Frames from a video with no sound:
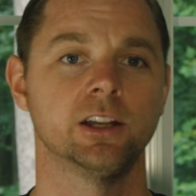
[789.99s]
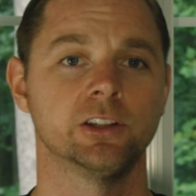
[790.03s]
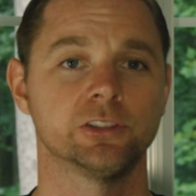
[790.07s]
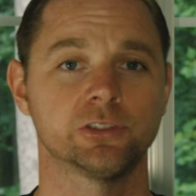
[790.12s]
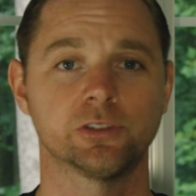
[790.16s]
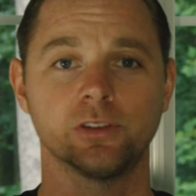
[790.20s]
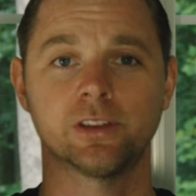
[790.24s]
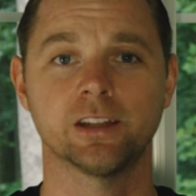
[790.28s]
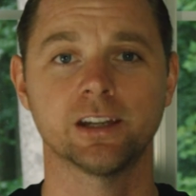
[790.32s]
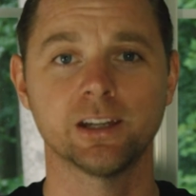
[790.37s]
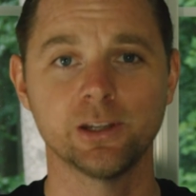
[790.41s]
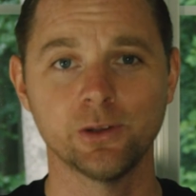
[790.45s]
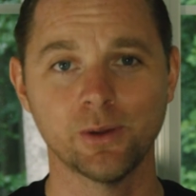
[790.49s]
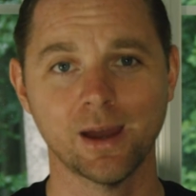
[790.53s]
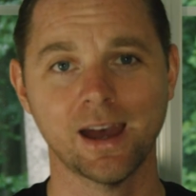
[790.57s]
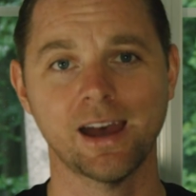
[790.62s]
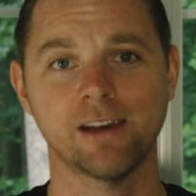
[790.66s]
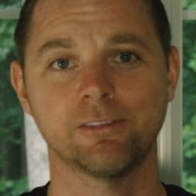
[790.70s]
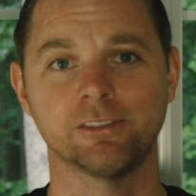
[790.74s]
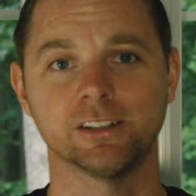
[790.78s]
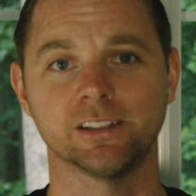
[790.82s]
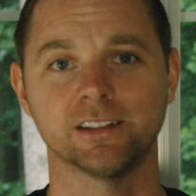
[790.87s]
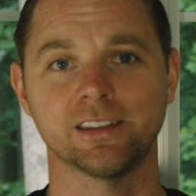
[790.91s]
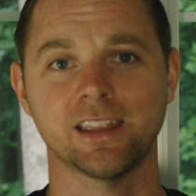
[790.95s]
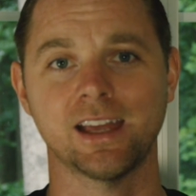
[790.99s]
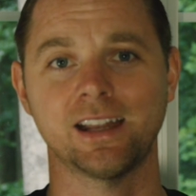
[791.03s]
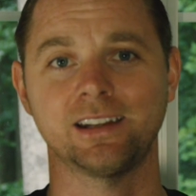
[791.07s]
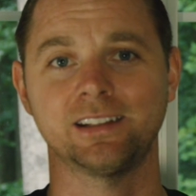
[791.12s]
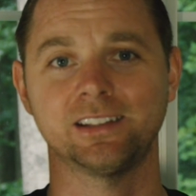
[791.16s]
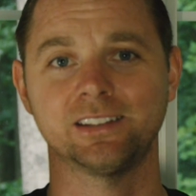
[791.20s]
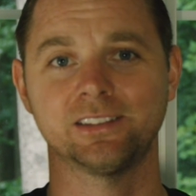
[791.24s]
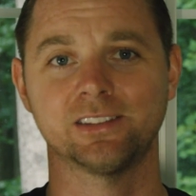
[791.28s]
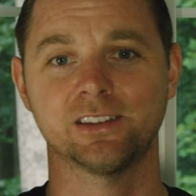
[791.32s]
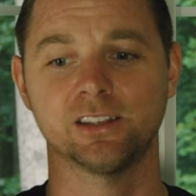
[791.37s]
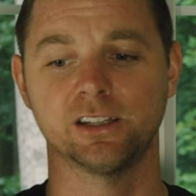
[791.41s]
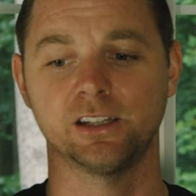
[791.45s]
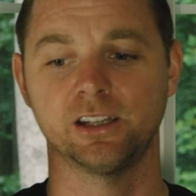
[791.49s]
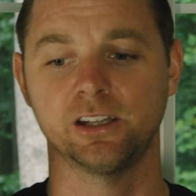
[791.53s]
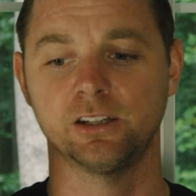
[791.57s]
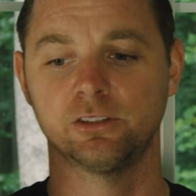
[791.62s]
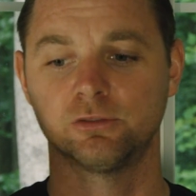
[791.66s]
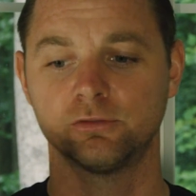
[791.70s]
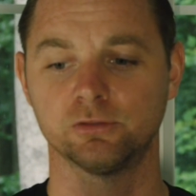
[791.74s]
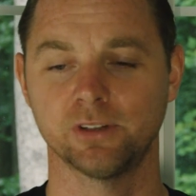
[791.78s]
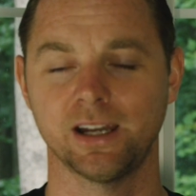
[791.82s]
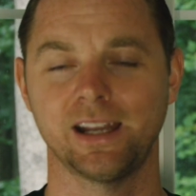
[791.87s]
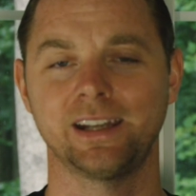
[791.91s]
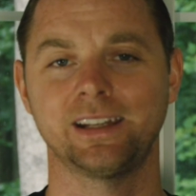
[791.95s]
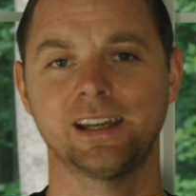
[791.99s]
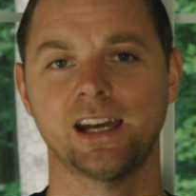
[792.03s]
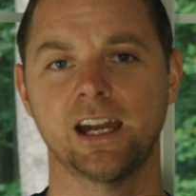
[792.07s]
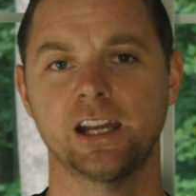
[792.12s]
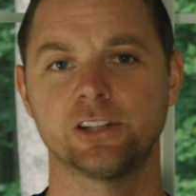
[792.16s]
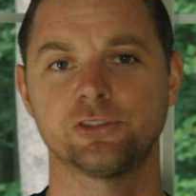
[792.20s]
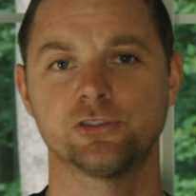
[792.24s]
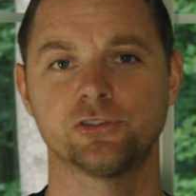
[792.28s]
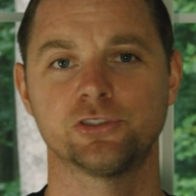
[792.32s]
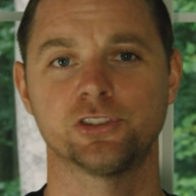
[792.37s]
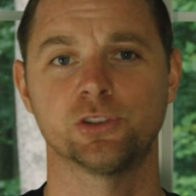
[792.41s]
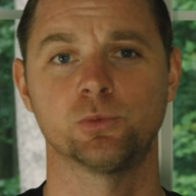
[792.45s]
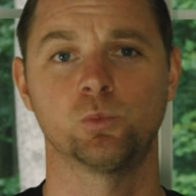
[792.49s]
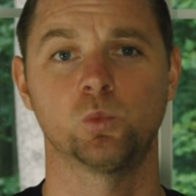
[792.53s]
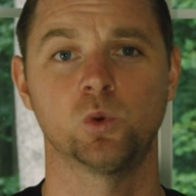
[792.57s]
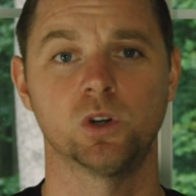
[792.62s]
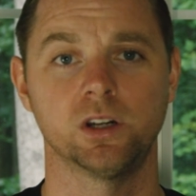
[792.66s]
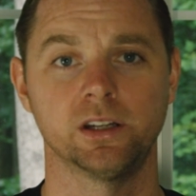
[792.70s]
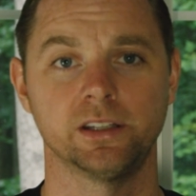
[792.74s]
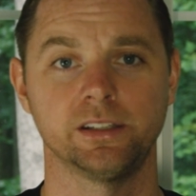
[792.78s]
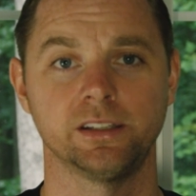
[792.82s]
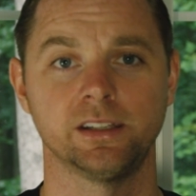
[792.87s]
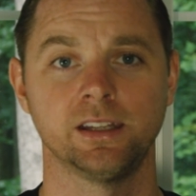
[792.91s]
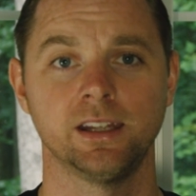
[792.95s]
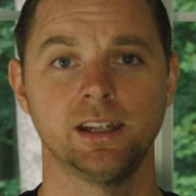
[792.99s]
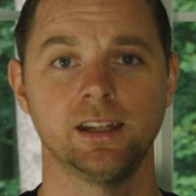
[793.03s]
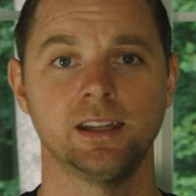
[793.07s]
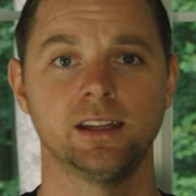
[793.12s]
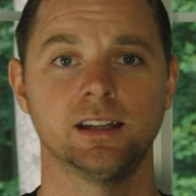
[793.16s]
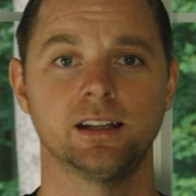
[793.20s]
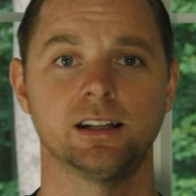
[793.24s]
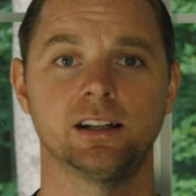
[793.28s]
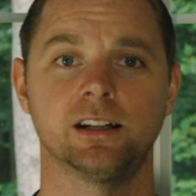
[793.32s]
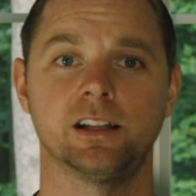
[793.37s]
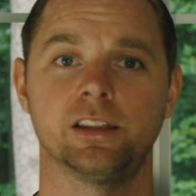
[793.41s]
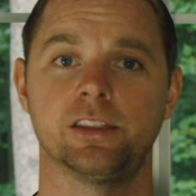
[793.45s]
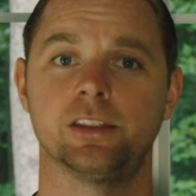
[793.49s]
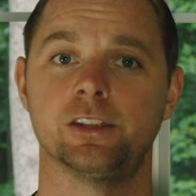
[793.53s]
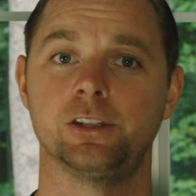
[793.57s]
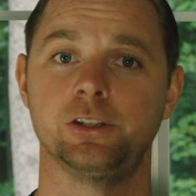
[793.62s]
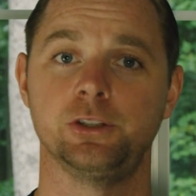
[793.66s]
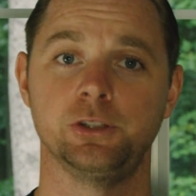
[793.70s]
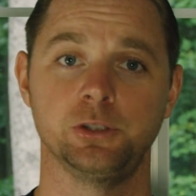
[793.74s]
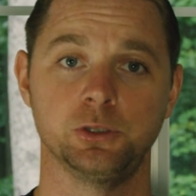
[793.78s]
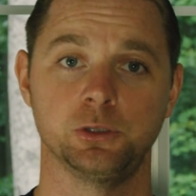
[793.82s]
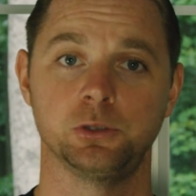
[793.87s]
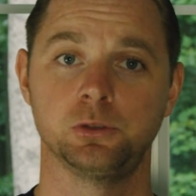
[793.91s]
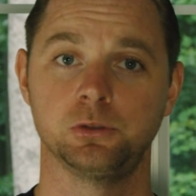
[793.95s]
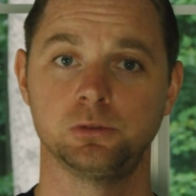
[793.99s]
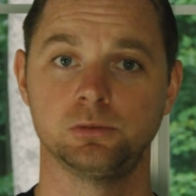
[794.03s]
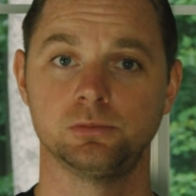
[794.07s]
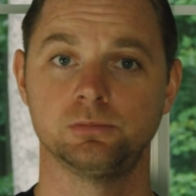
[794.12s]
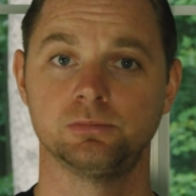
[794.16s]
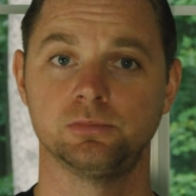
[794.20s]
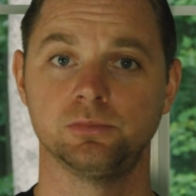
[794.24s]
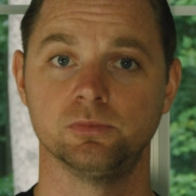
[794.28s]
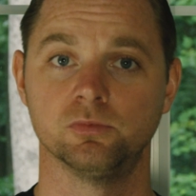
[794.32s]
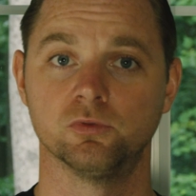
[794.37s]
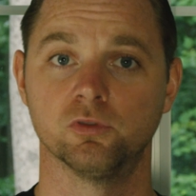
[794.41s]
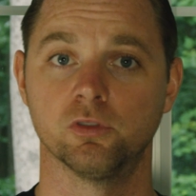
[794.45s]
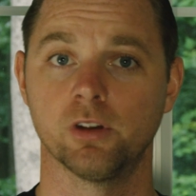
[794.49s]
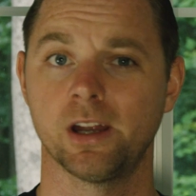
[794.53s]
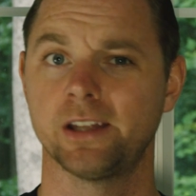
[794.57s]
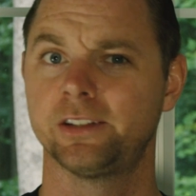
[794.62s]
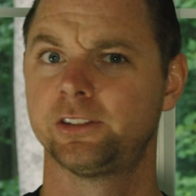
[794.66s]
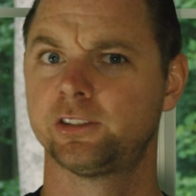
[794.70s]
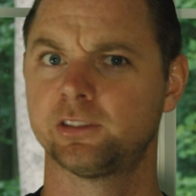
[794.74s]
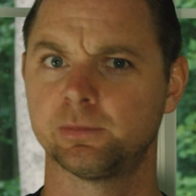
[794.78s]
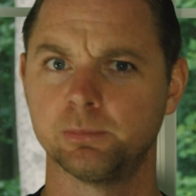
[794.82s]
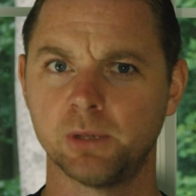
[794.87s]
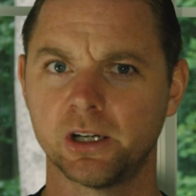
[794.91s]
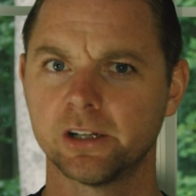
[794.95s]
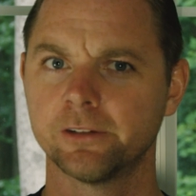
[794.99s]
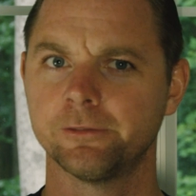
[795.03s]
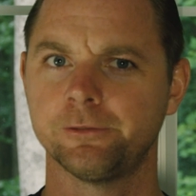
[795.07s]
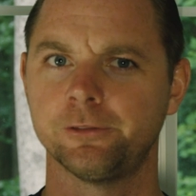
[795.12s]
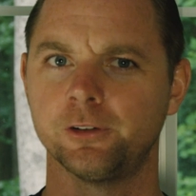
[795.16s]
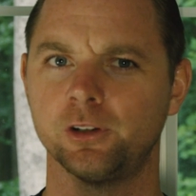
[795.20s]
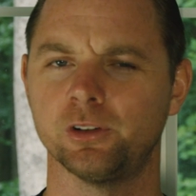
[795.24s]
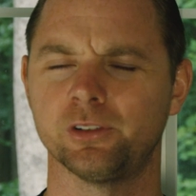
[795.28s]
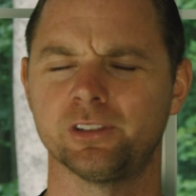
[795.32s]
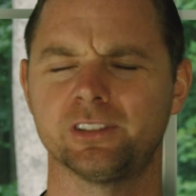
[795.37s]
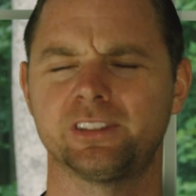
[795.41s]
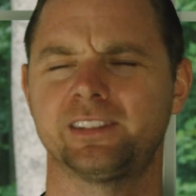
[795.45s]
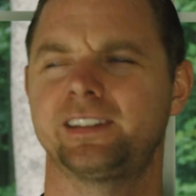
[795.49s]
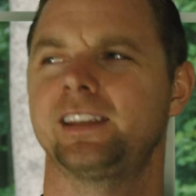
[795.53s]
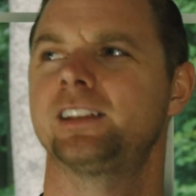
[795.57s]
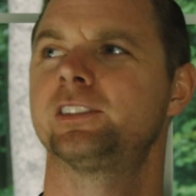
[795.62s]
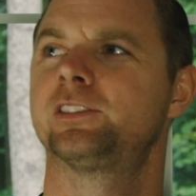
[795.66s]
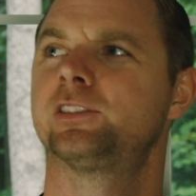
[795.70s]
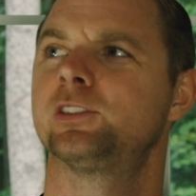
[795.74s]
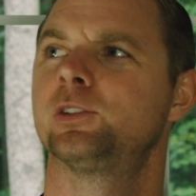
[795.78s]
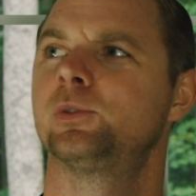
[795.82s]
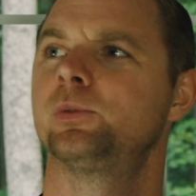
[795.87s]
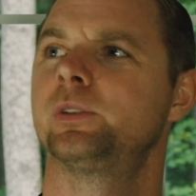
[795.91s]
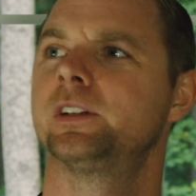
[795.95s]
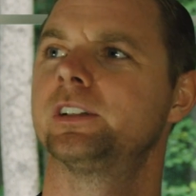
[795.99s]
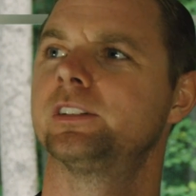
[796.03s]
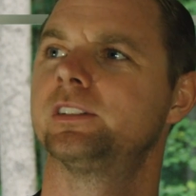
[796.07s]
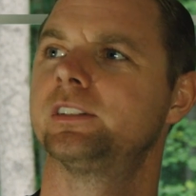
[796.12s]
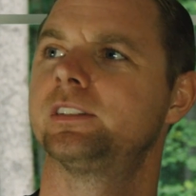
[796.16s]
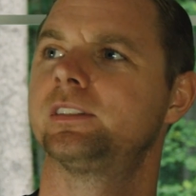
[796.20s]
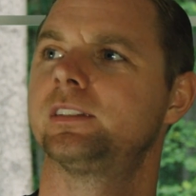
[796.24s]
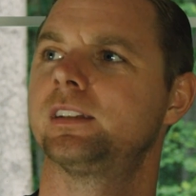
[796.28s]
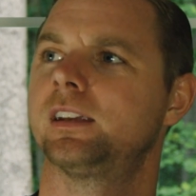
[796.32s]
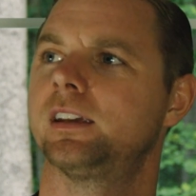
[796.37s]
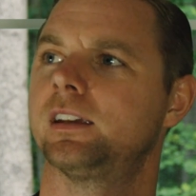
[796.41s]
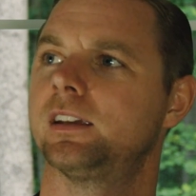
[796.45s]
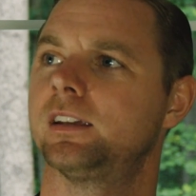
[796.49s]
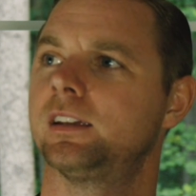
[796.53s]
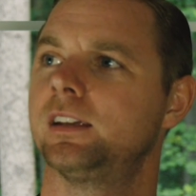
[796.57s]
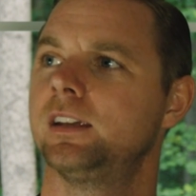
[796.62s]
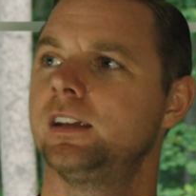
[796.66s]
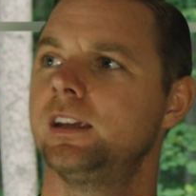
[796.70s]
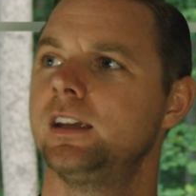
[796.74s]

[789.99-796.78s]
So there you have it. That is the Red Hydrogen One, the new Red smartphone. It sounds so weird to say.